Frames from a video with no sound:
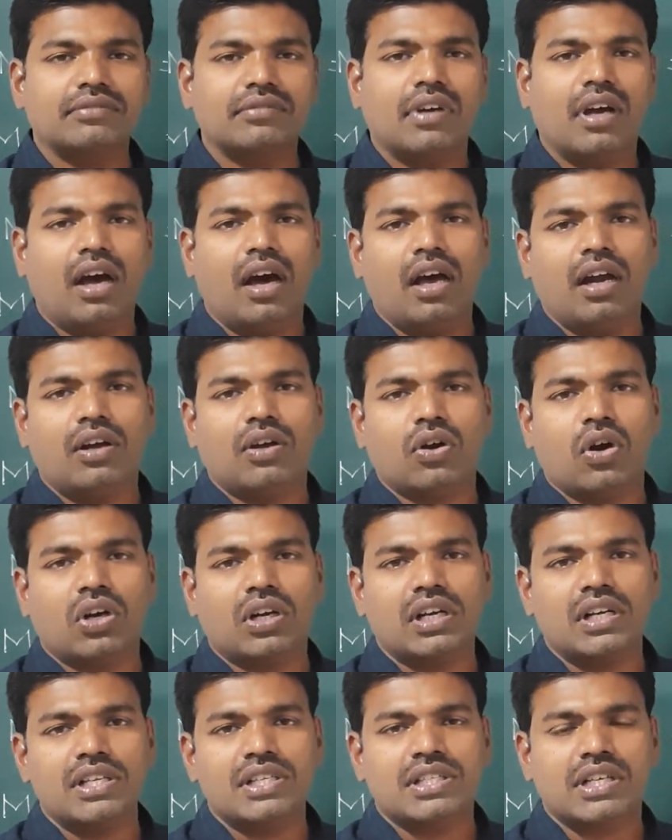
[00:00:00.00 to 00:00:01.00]
or
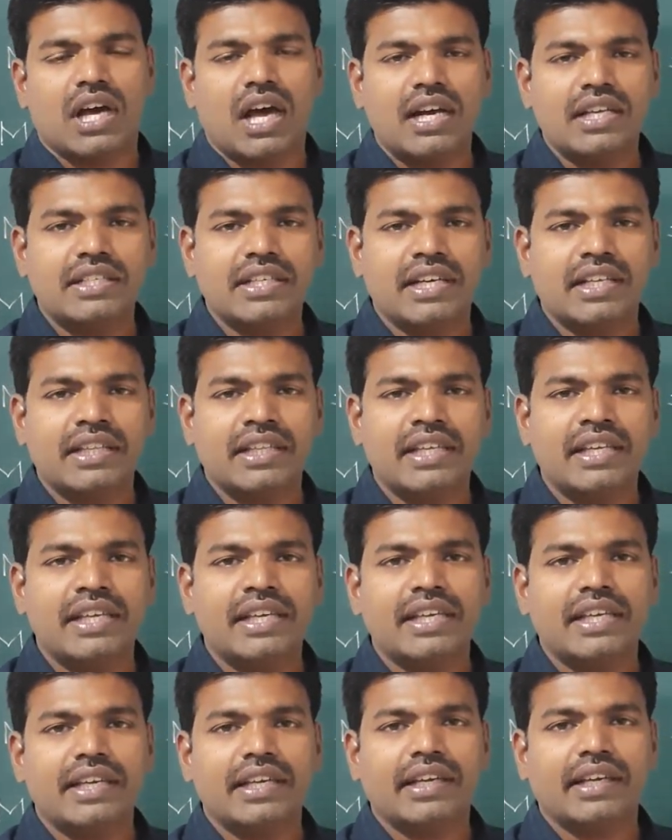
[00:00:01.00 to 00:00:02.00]
total charge on
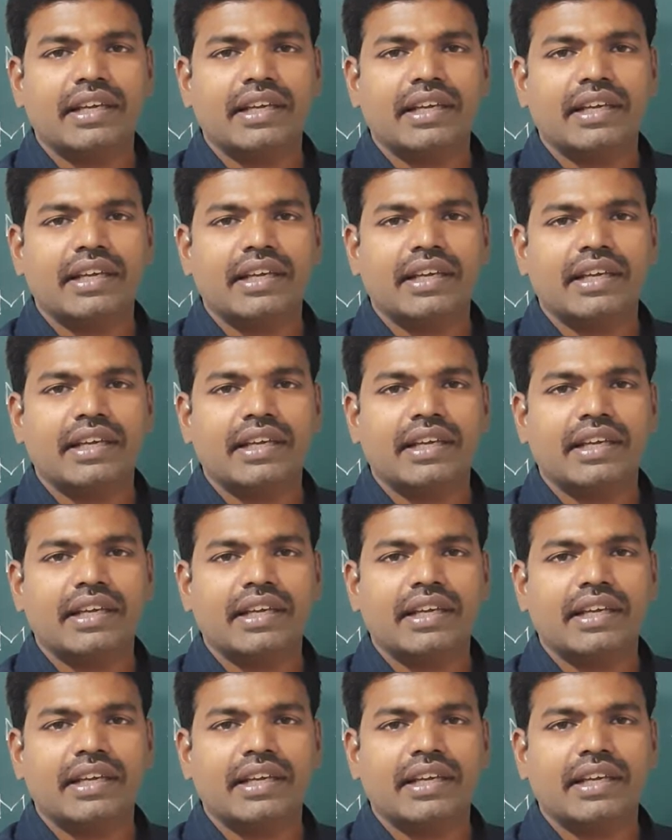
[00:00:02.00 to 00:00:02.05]
the